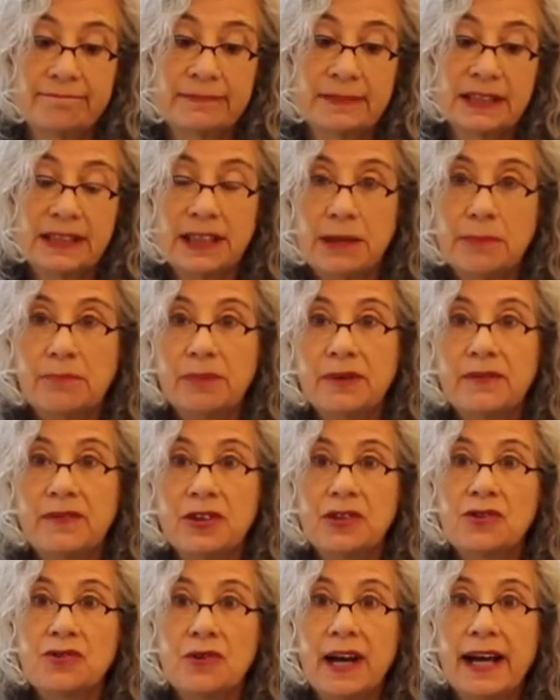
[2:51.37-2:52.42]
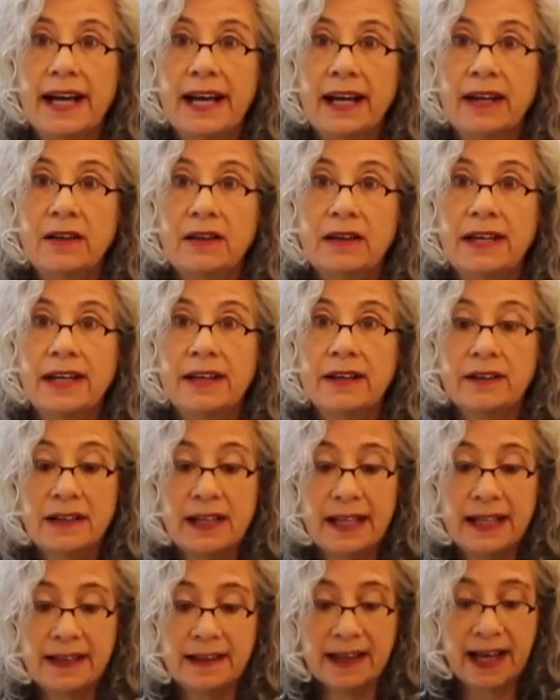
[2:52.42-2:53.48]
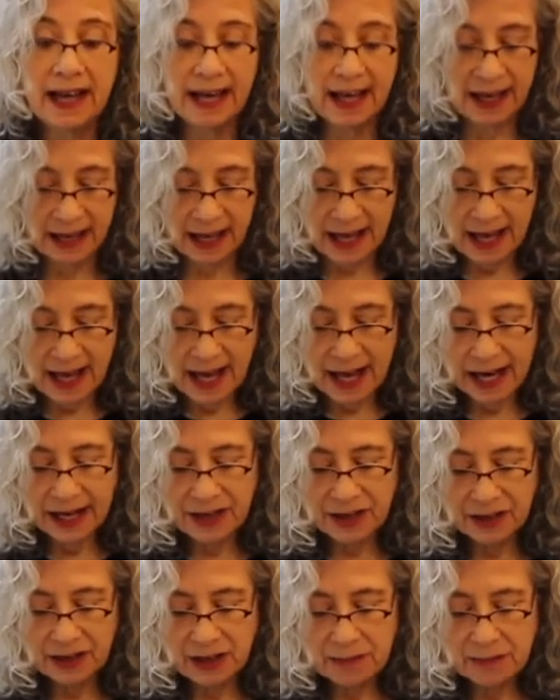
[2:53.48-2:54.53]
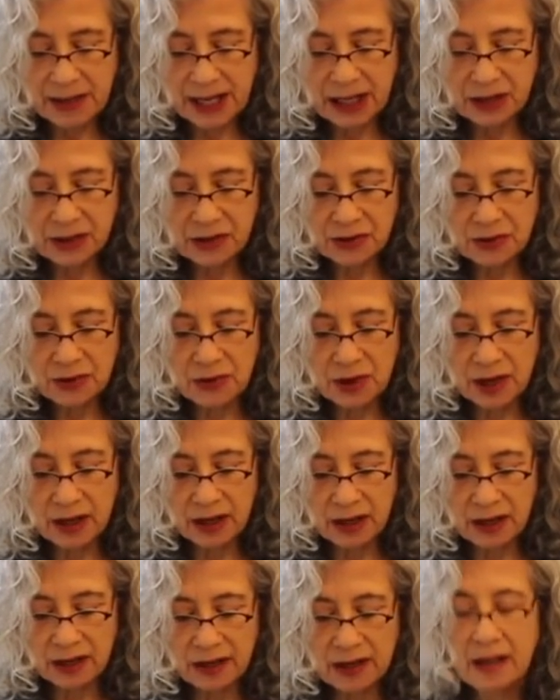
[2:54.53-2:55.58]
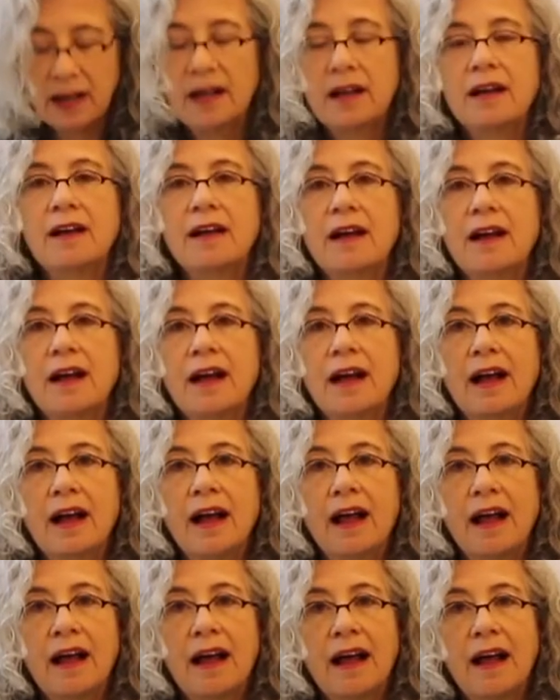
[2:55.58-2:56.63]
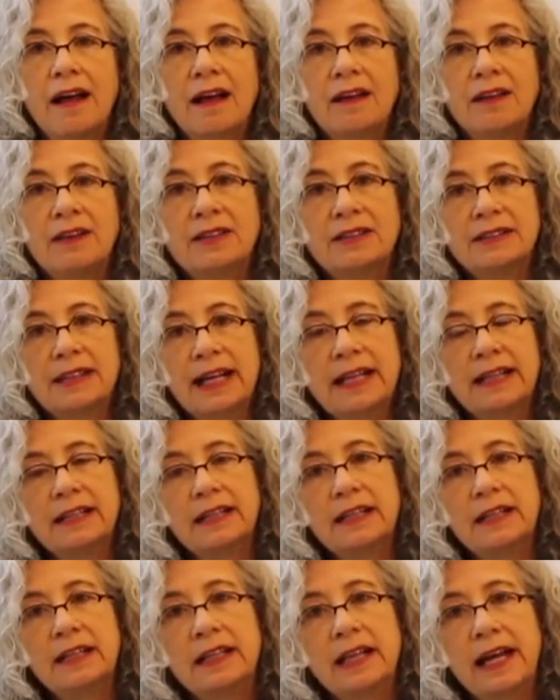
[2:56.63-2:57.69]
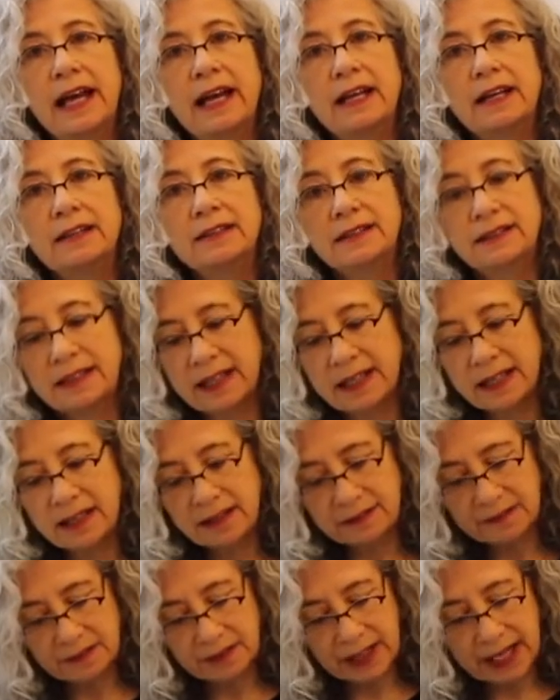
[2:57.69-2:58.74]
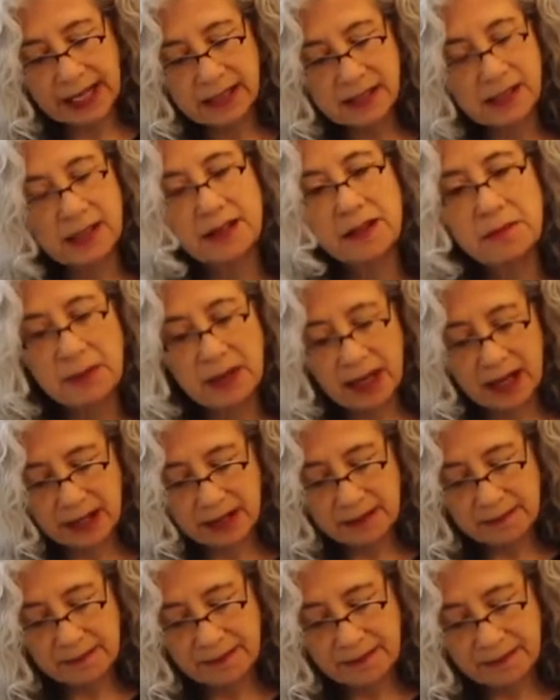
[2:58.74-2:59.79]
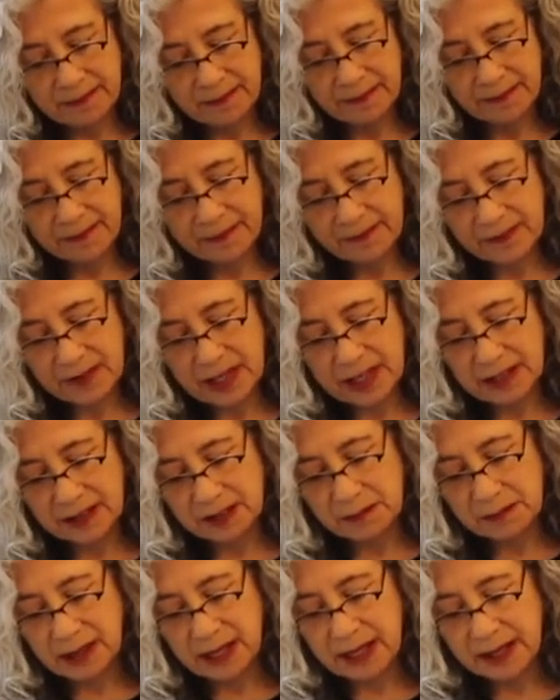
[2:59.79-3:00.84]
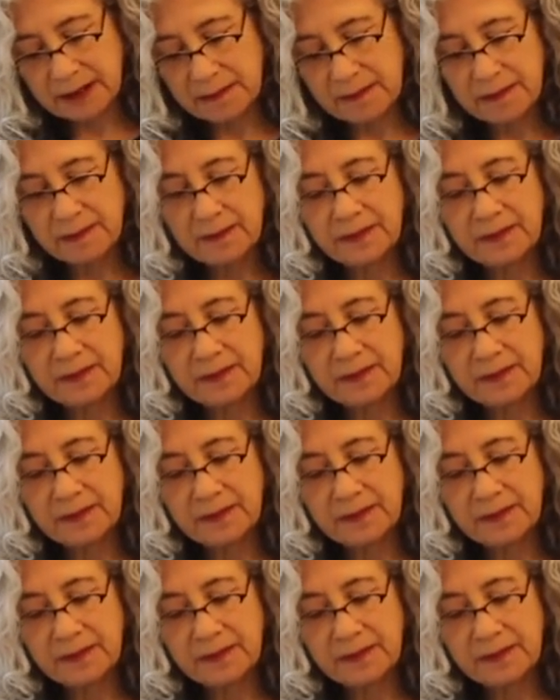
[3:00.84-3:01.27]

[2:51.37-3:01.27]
tip of the triangle here like that, and you're going to make sure, looks like little legs. Think of legs on the bottom, feet on the bottom.